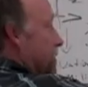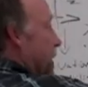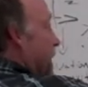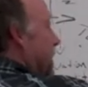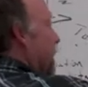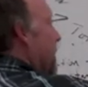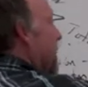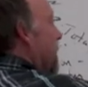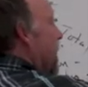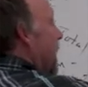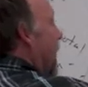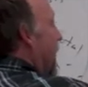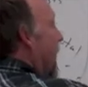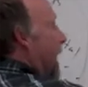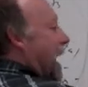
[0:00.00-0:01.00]
right.
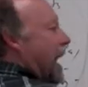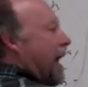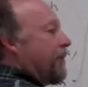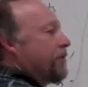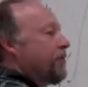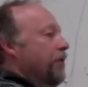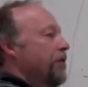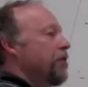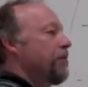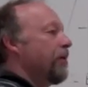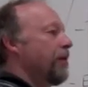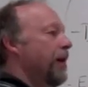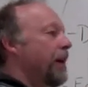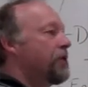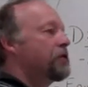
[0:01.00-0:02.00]
Uh, after
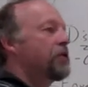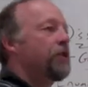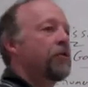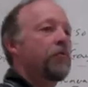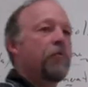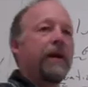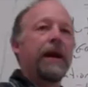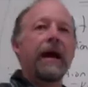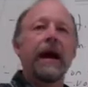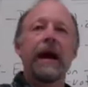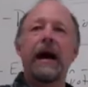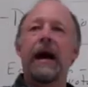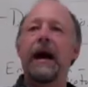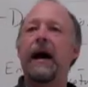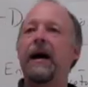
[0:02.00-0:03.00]
enumeration, we
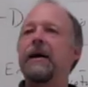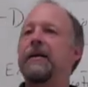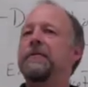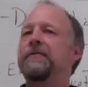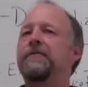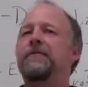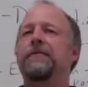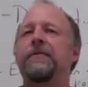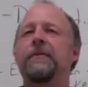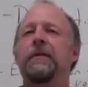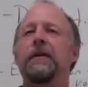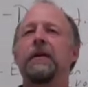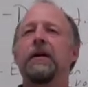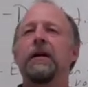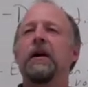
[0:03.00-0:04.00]
have,
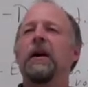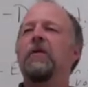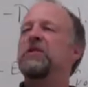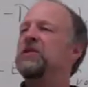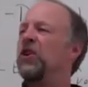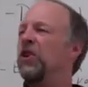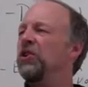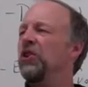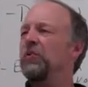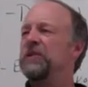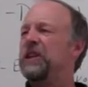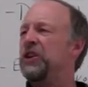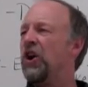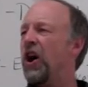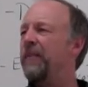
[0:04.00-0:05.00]
was
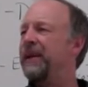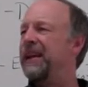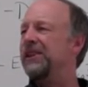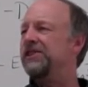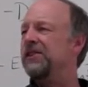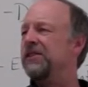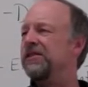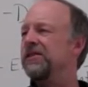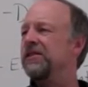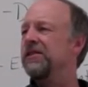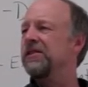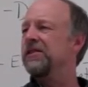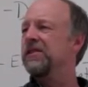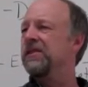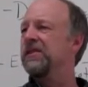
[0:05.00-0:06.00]
it nominations?
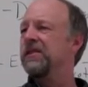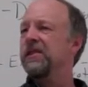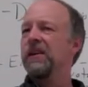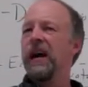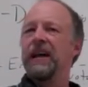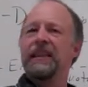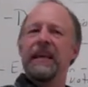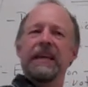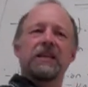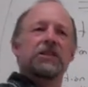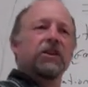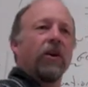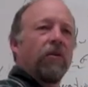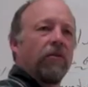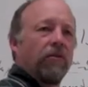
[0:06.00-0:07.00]
I think
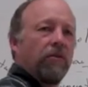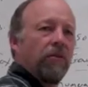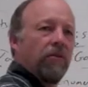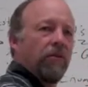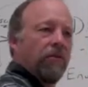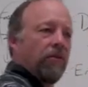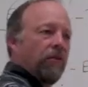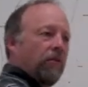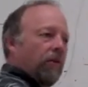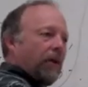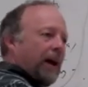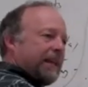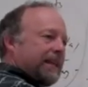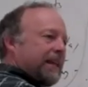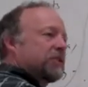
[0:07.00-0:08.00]
so.
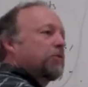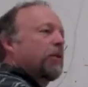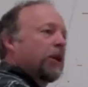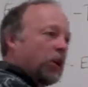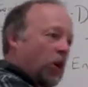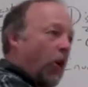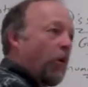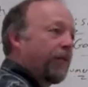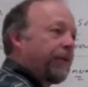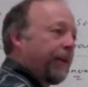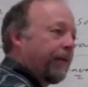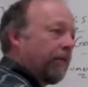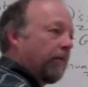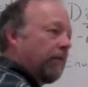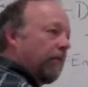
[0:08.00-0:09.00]
I think so. We're going to go with
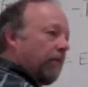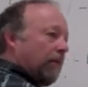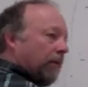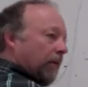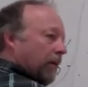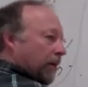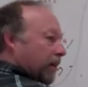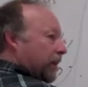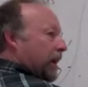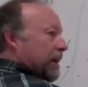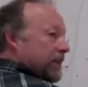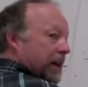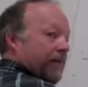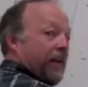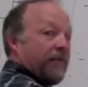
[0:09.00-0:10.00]
it. In
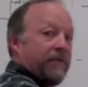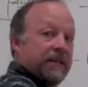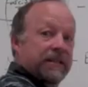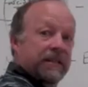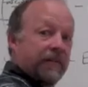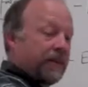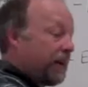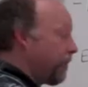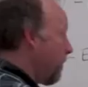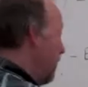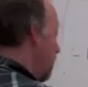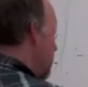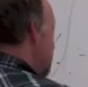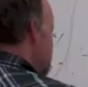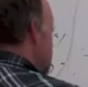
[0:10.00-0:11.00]
case if I missed something,
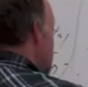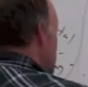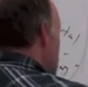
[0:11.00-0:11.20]
apologies.